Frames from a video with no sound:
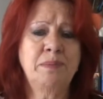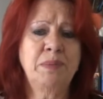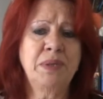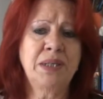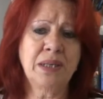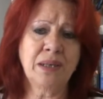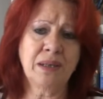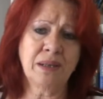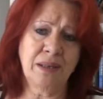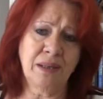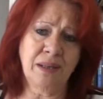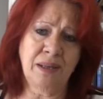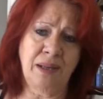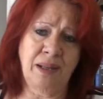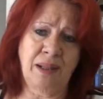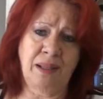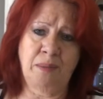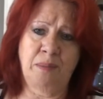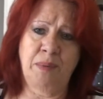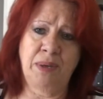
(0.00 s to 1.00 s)

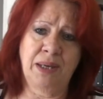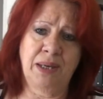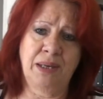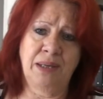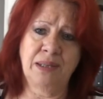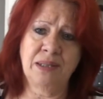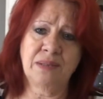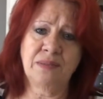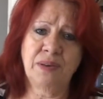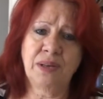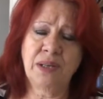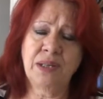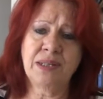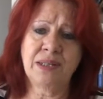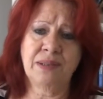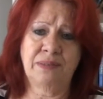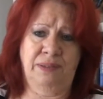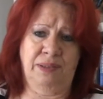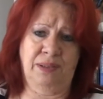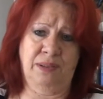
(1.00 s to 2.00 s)
particularly in the beginning, it's very
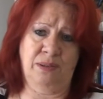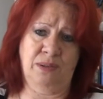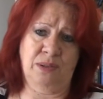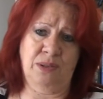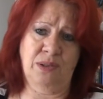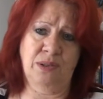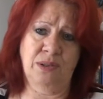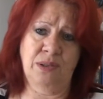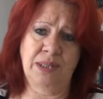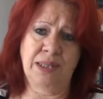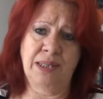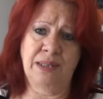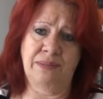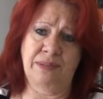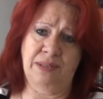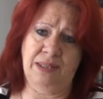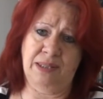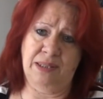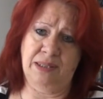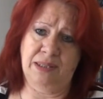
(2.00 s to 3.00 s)
difficult to
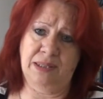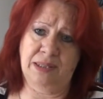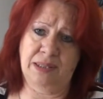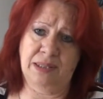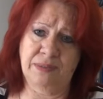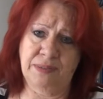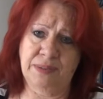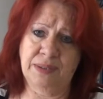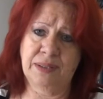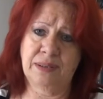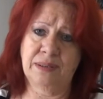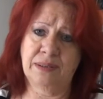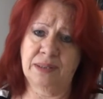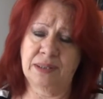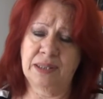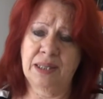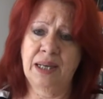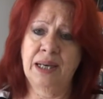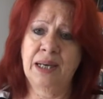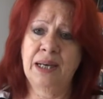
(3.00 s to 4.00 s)
deliver difficult